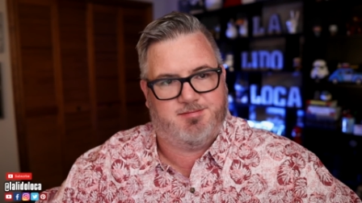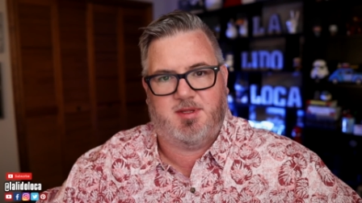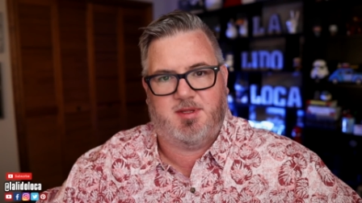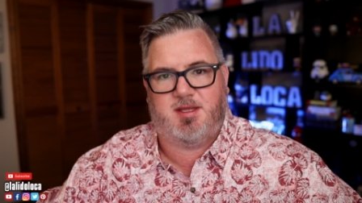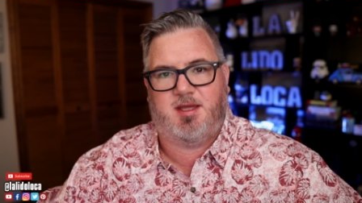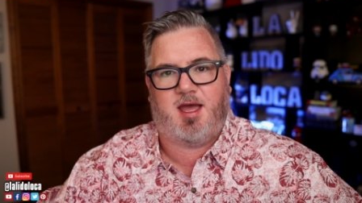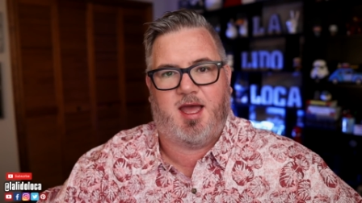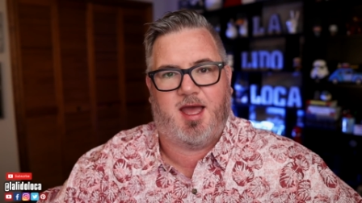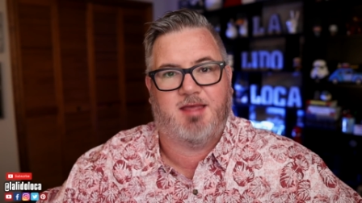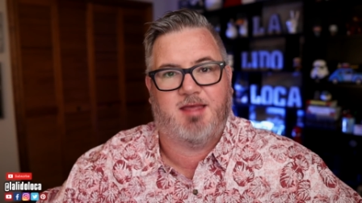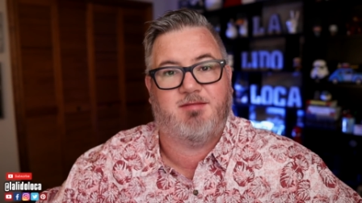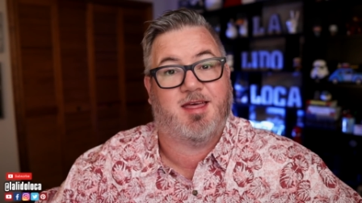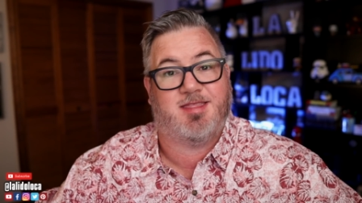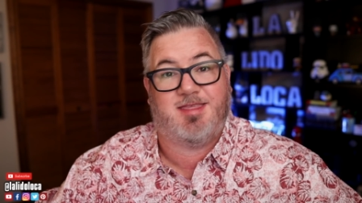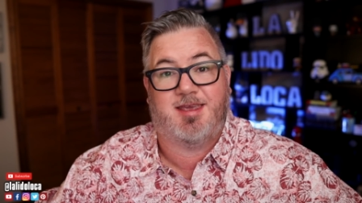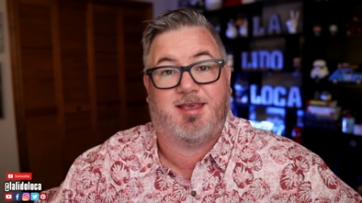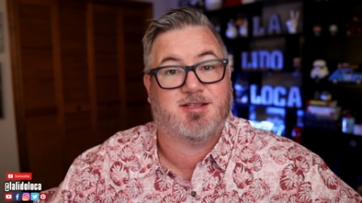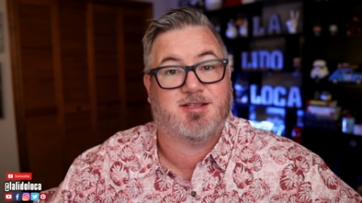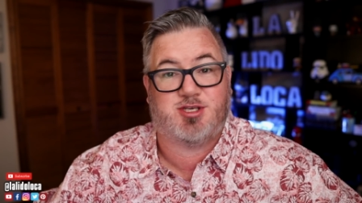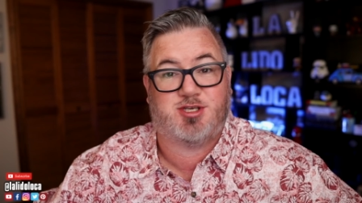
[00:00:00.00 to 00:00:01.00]
Uh, I, I
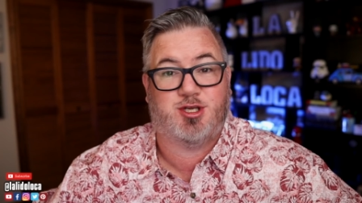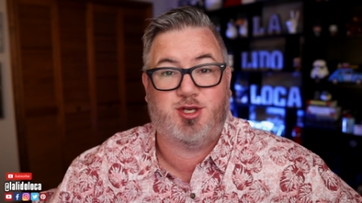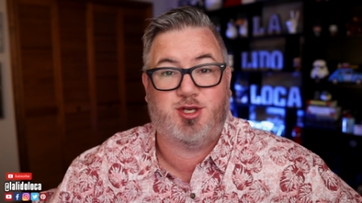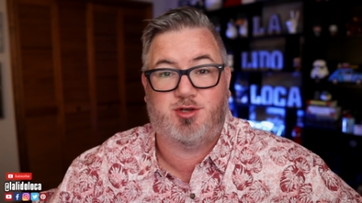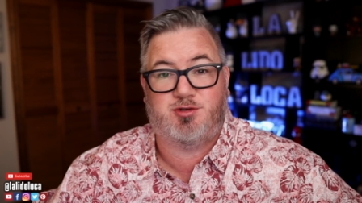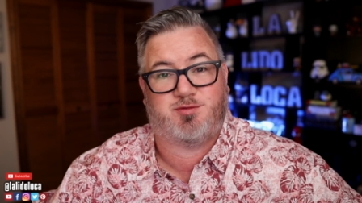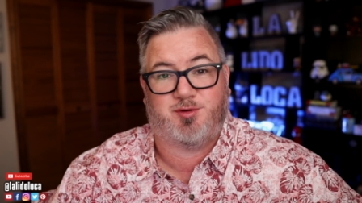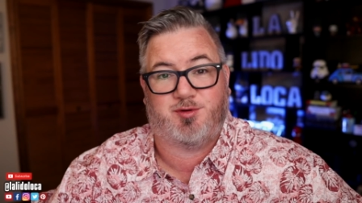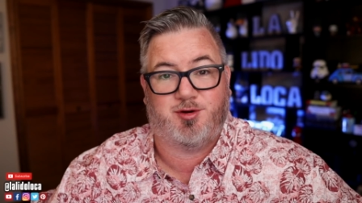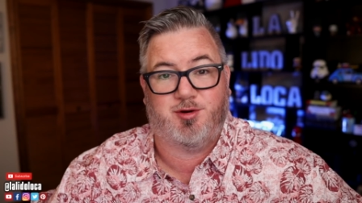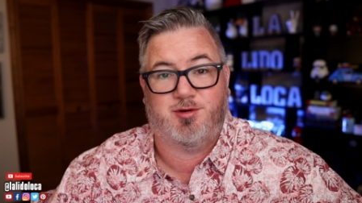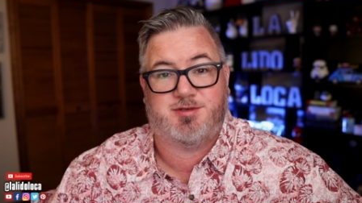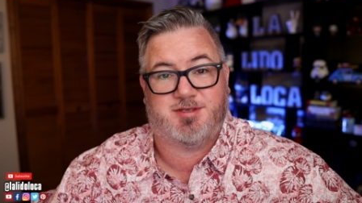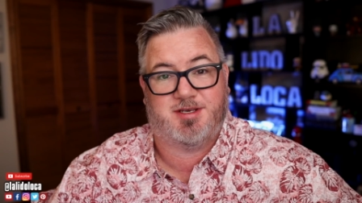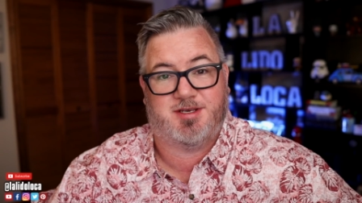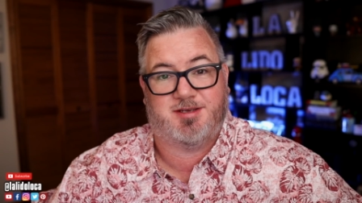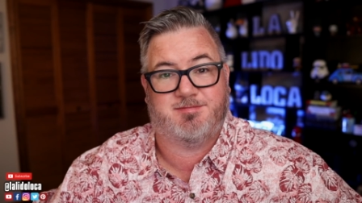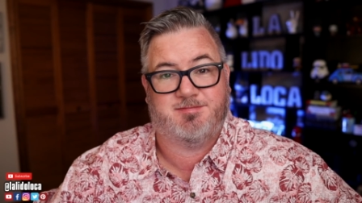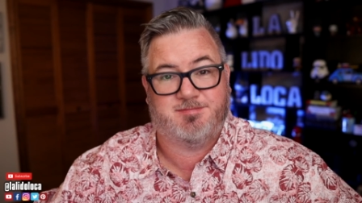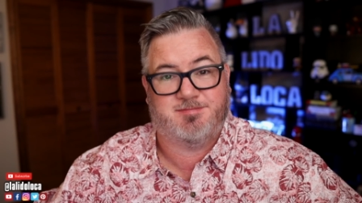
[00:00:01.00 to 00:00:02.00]
think it's good news for
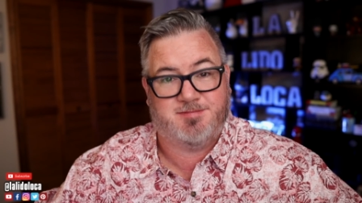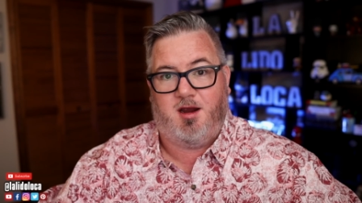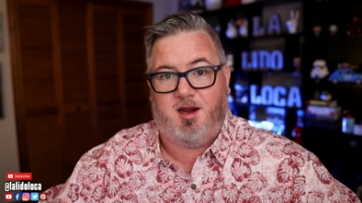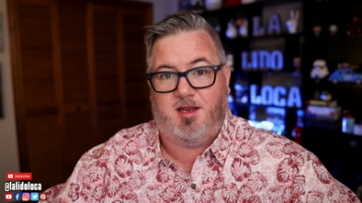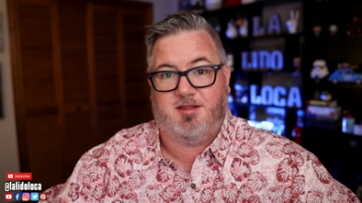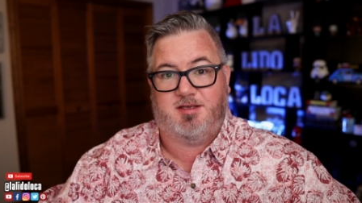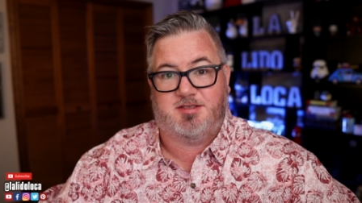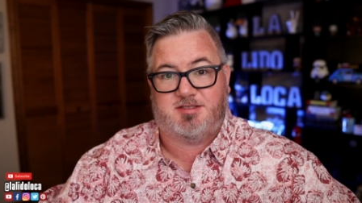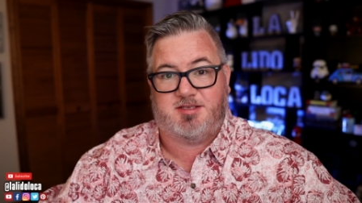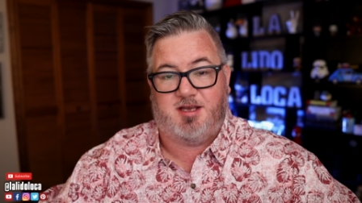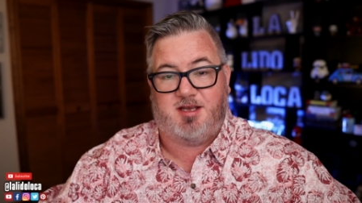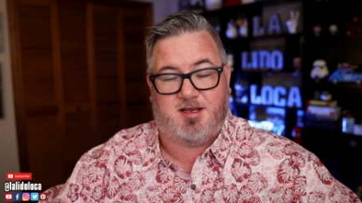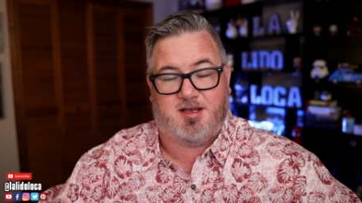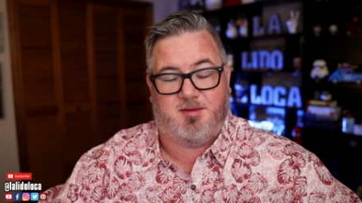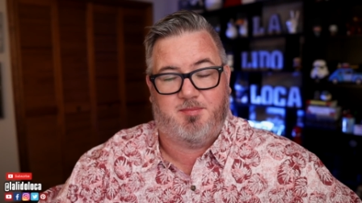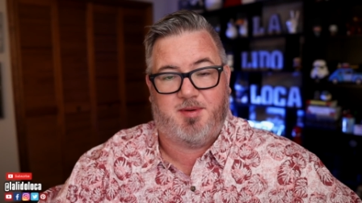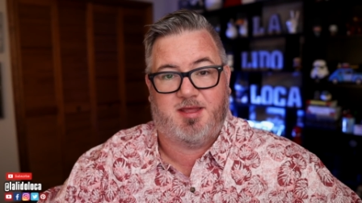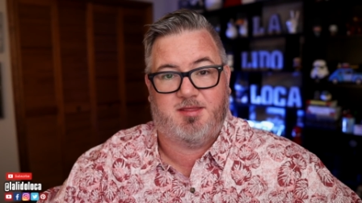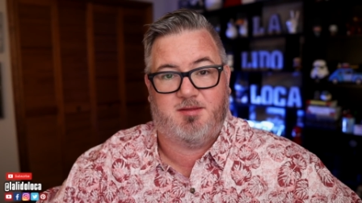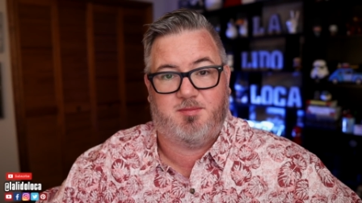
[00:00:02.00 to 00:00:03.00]
cruising. All right, let's talk
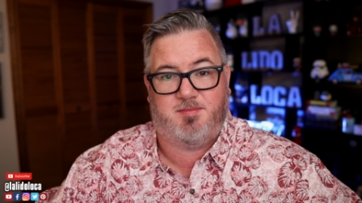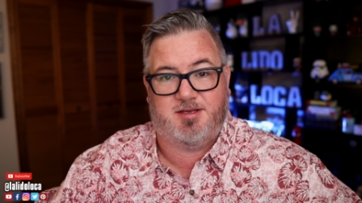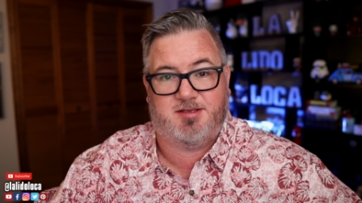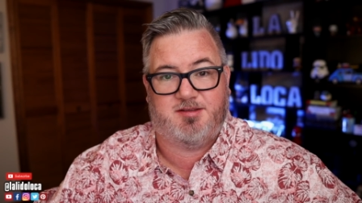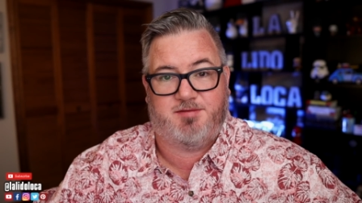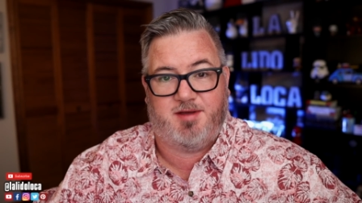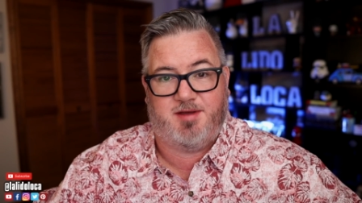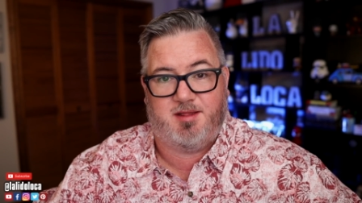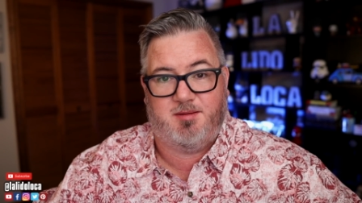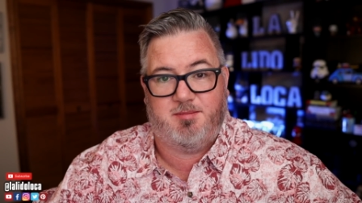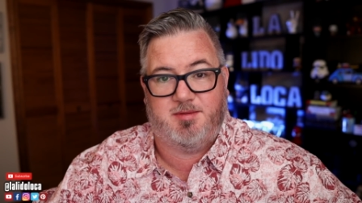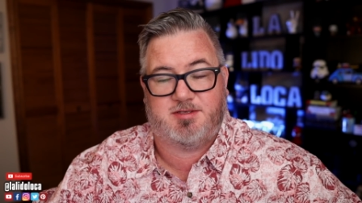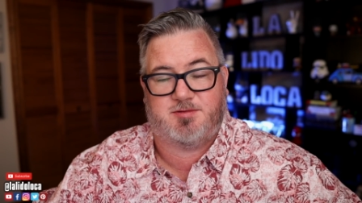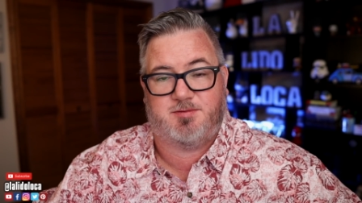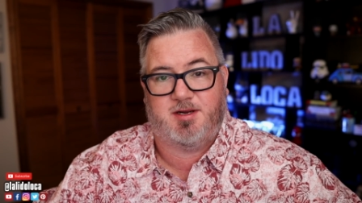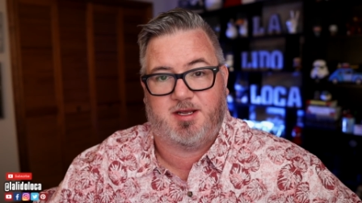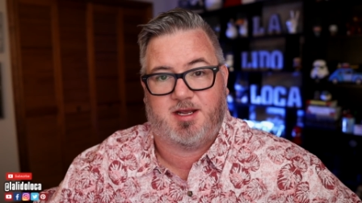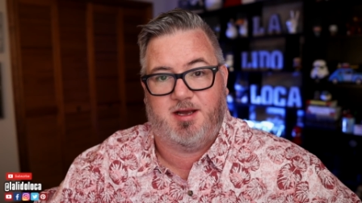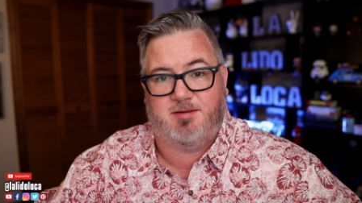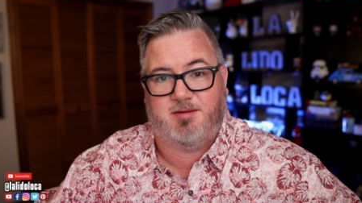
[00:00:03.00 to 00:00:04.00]
about the big developments
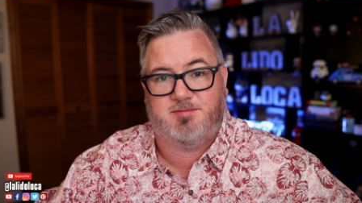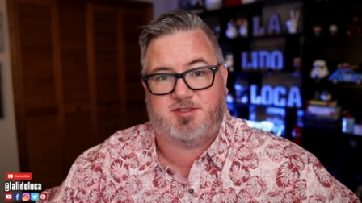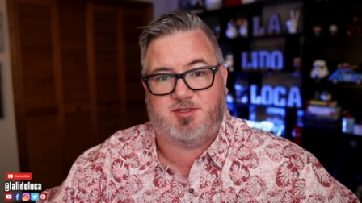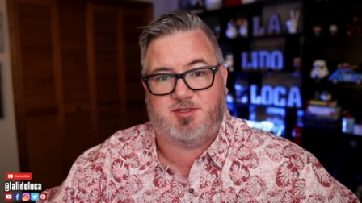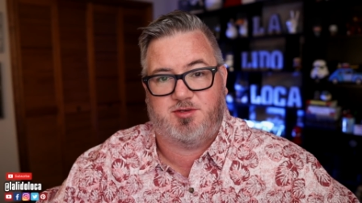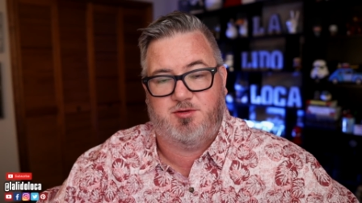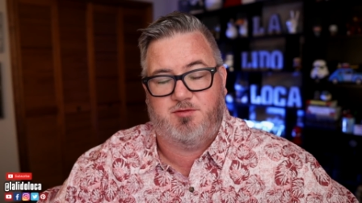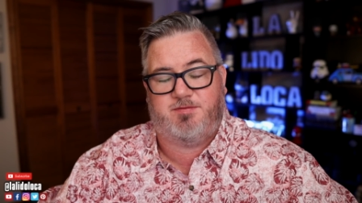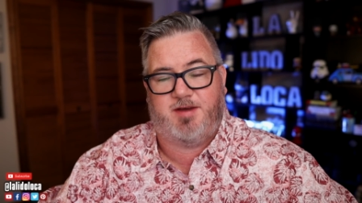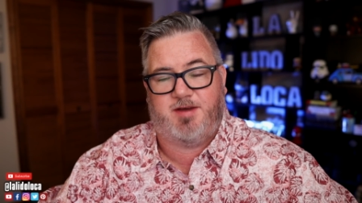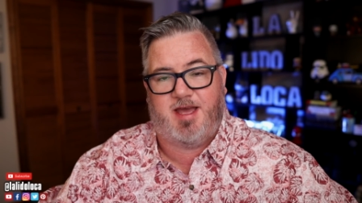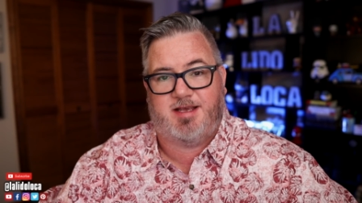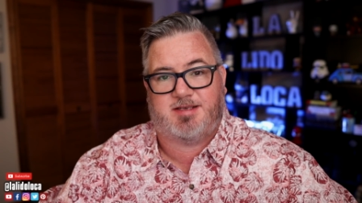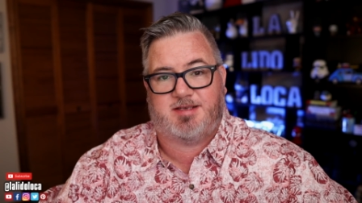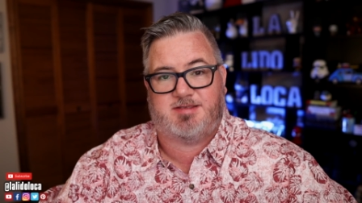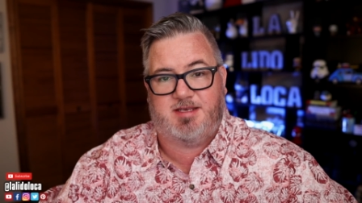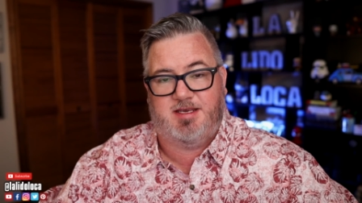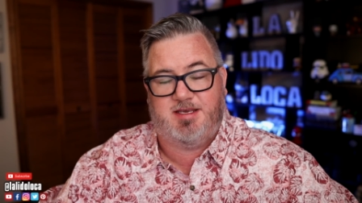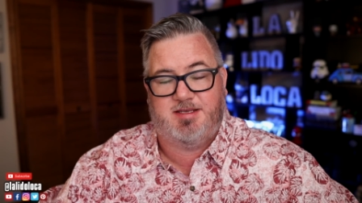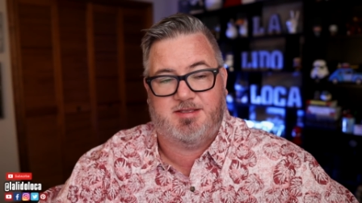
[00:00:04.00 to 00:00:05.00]
when it comes to
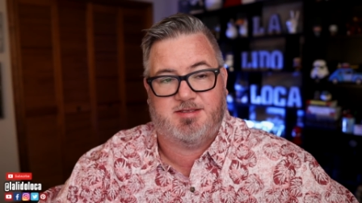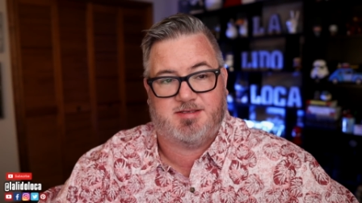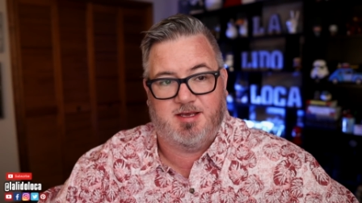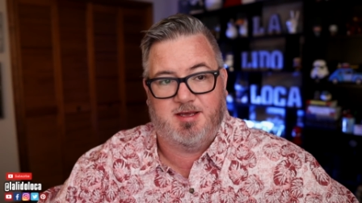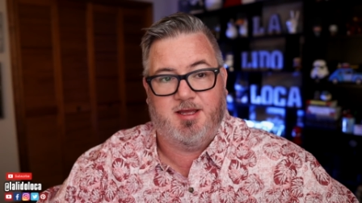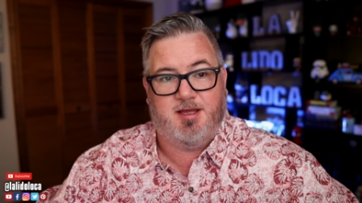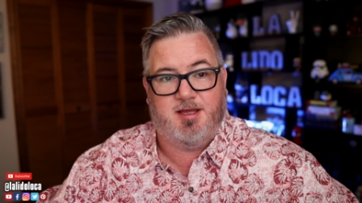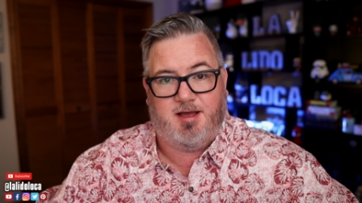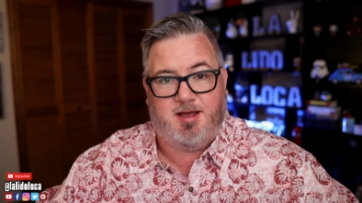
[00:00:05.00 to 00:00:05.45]
vaccines.